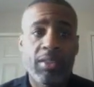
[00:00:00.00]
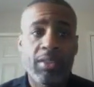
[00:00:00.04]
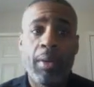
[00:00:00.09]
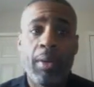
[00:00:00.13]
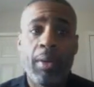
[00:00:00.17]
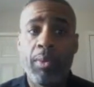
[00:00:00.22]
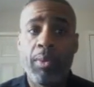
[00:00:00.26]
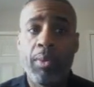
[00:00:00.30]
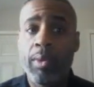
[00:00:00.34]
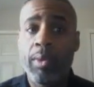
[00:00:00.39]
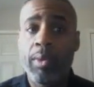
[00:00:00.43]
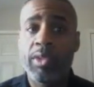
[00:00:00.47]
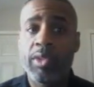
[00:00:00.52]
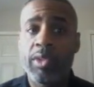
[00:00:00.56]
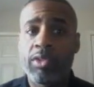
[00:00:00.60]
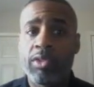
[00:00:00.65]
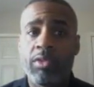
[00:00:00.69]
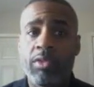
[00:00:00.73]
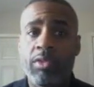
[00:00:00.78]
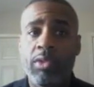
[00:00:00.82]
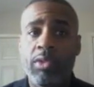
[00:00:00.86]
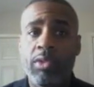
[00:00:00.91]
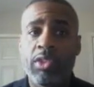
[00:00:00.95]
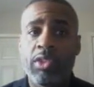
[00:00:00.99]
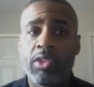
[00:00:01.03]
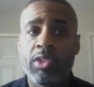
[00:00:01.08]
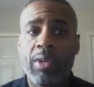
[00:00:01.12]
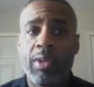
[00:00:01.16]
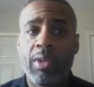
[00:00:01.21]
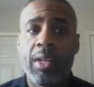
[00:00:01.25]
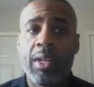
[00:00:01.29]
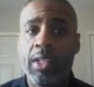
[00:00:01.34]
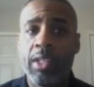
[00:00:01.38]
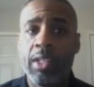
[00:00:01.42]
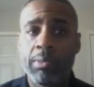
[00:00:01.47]
So you could just
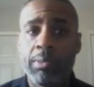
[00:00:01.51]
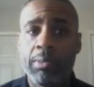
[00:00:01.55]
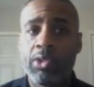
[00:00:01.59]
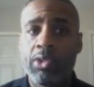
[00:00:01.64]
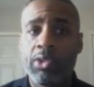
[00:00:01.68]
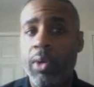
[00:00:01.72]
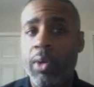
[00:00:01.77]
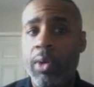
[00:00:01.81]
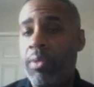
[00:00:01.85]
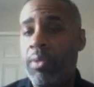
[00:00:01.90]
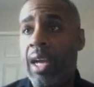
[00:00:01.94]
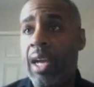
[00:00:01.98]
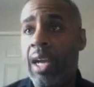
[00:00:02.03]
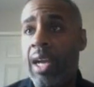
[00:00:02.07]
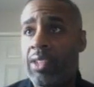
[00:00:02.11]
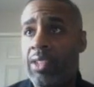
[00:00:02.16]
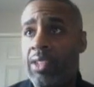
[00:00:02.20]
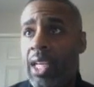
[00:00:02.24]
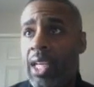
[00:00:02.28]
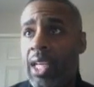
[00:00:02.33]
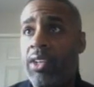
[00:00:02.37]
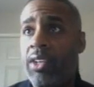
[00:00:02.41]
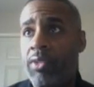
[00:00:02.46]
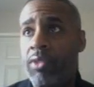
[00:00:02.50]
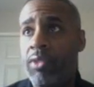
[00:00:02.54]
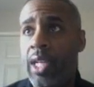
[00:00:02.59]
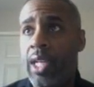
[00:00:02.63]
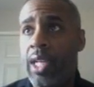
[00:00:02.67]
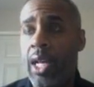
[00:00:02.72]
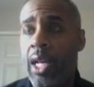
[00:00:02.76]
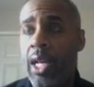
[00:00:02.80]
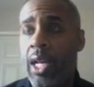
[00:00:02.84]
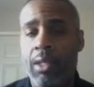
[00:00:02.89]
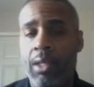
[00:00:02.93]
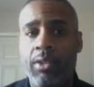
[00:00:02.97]
round it up to
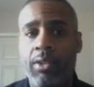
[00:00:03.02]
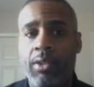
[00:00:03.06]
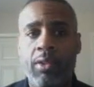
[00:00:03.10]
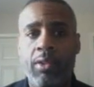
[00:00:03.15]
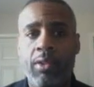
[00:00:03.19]
$12,800.